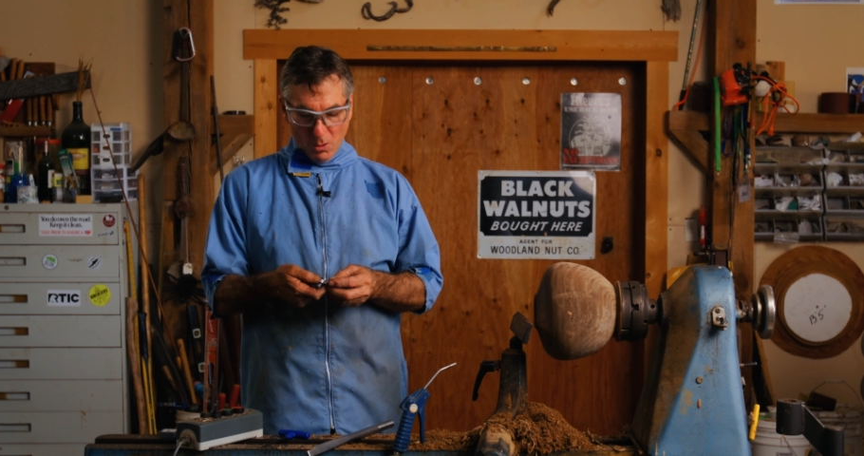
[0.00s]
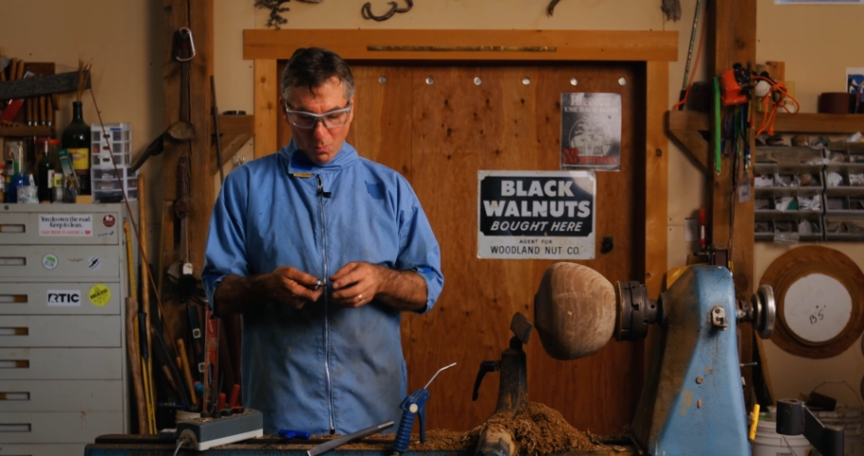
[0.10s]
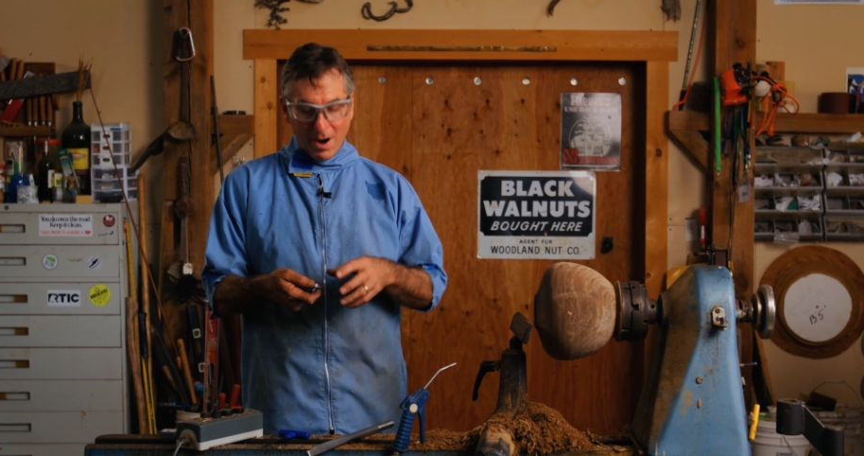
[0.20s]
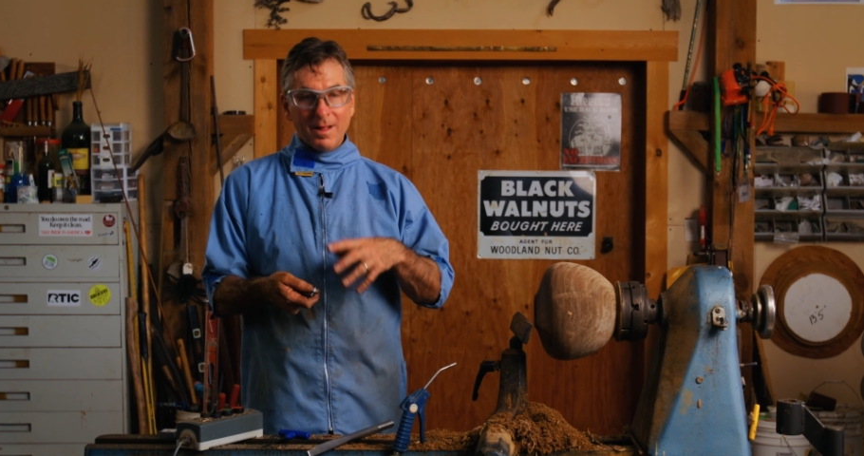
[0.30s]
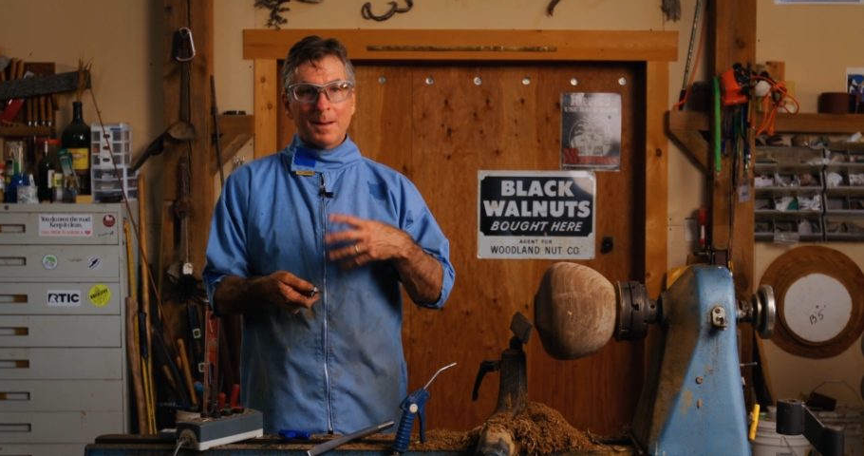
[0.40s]

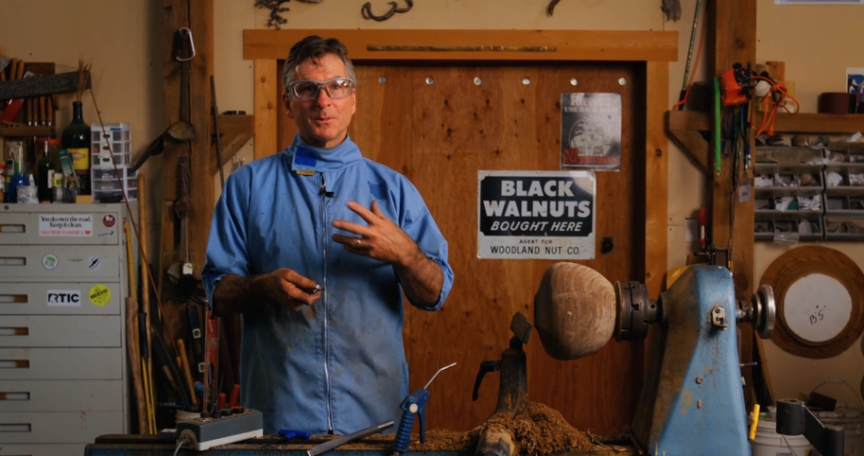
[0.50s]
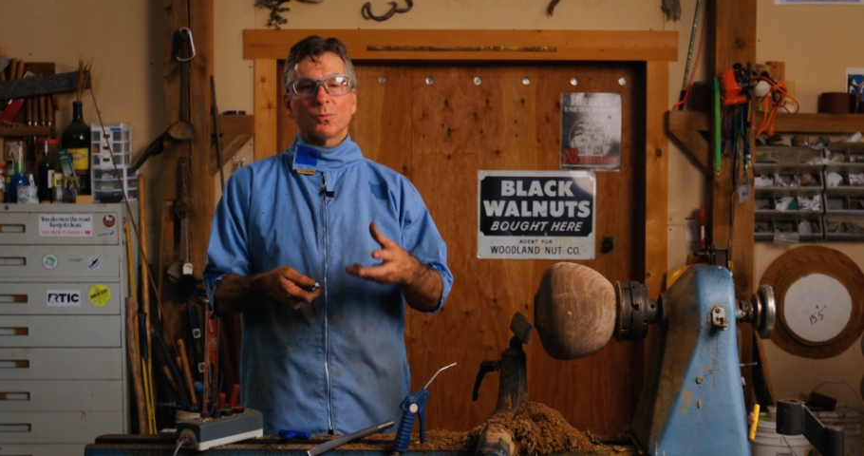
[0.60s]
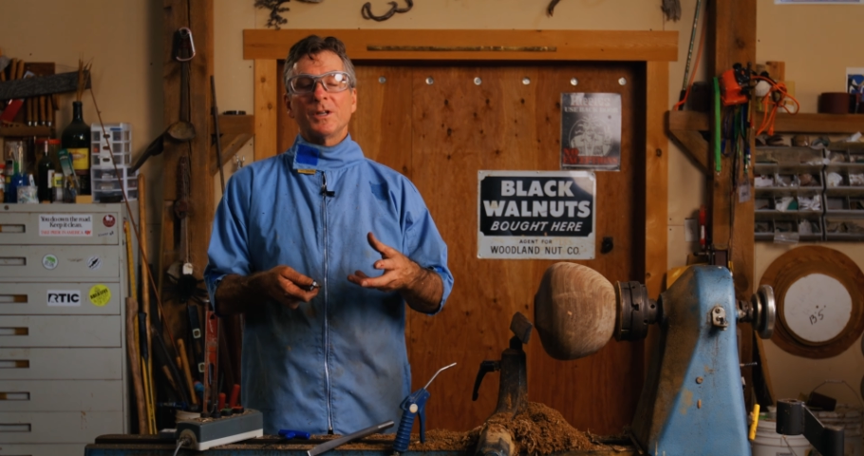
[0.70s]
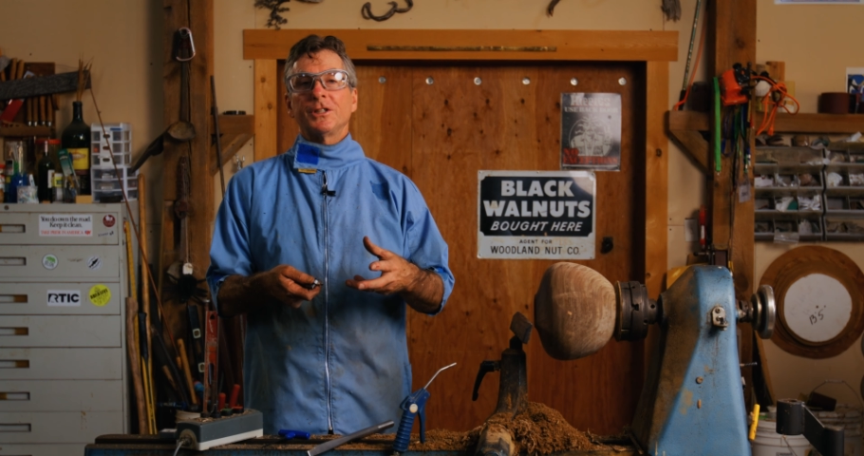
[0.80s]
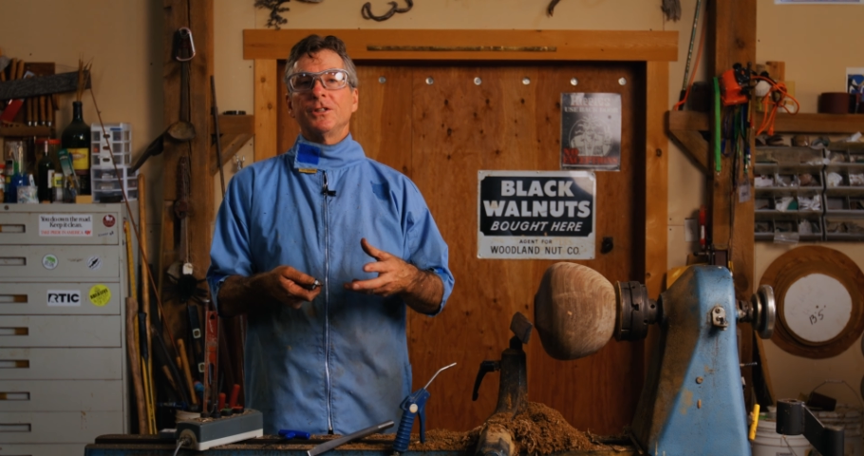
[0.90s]
So while I'm
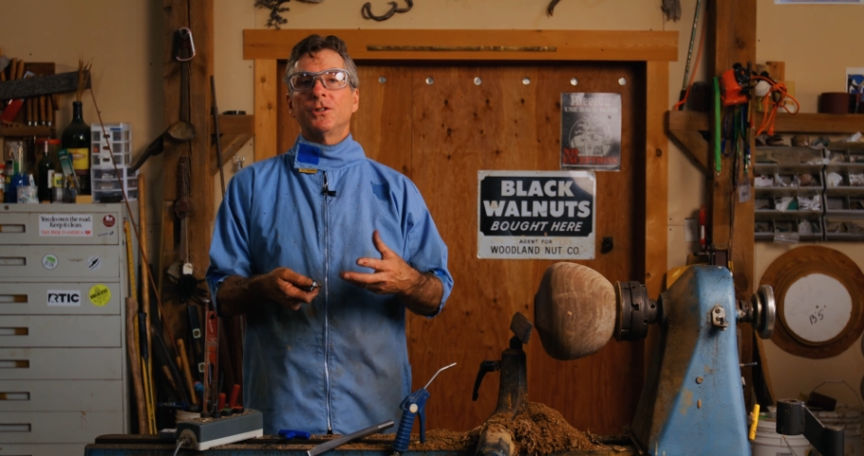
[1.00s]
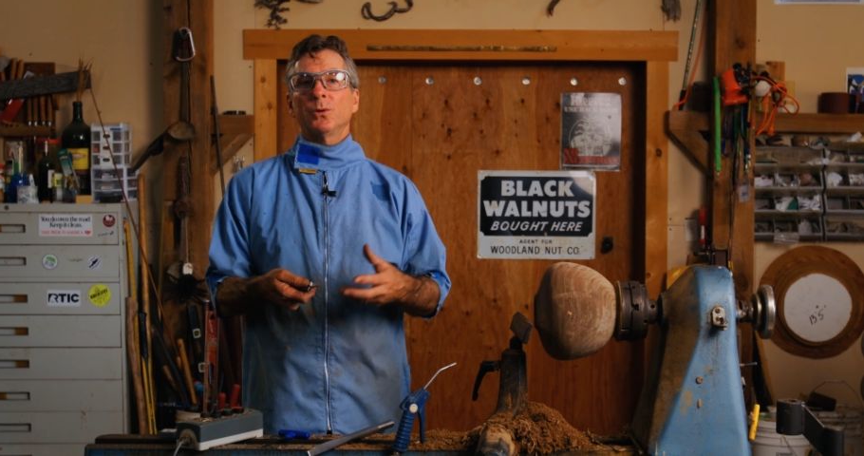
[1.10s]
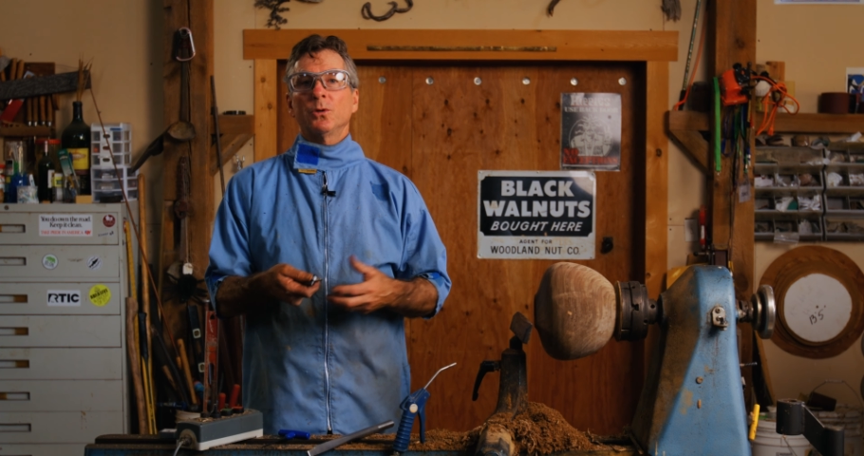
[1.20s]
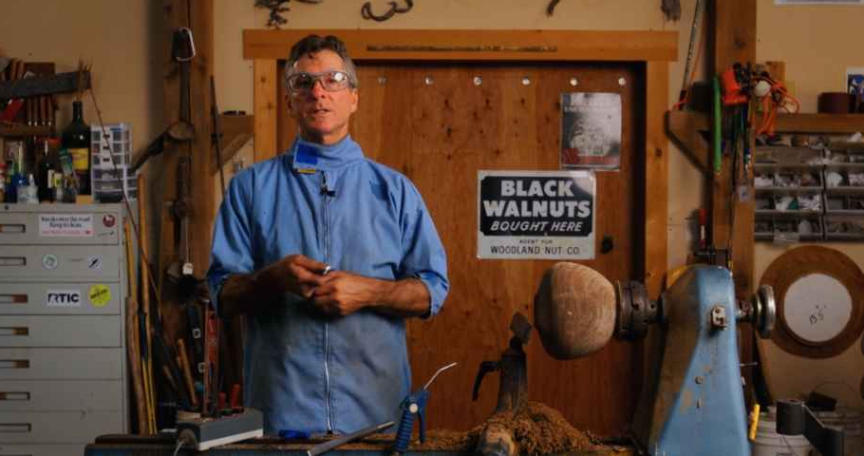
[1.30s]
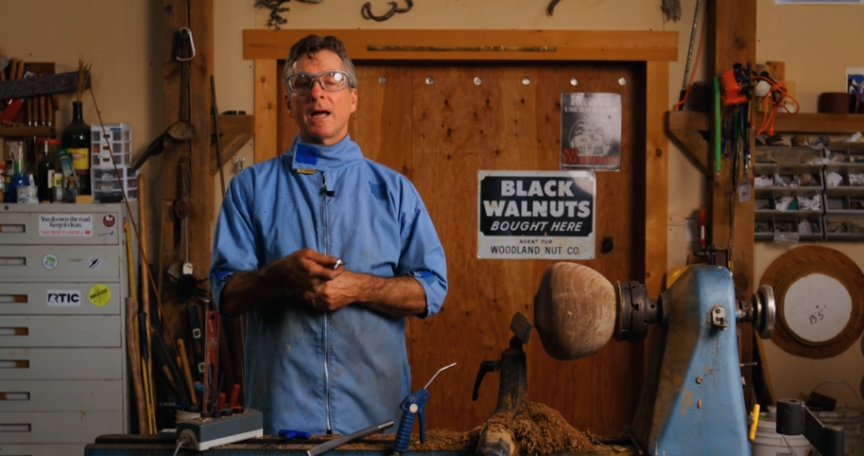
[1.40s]
switching
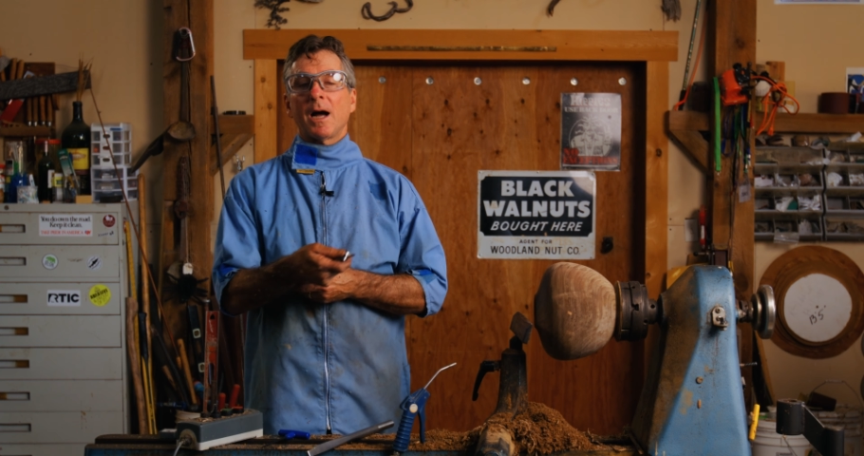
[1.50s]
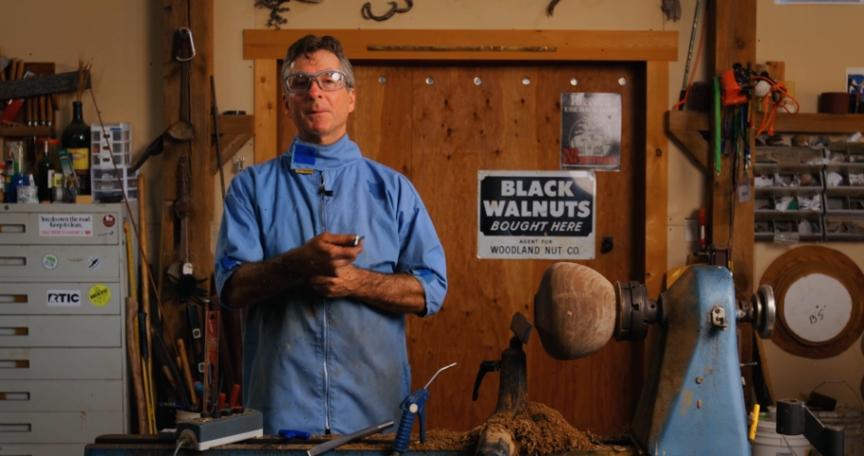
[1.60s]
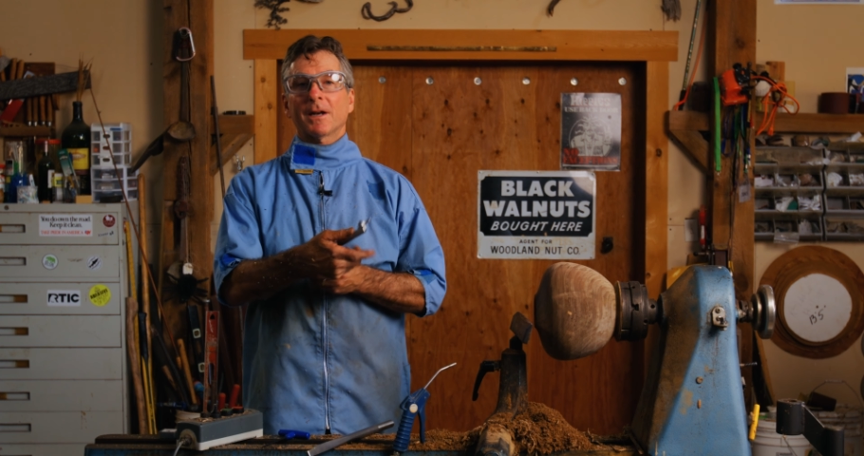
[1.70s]
tools now,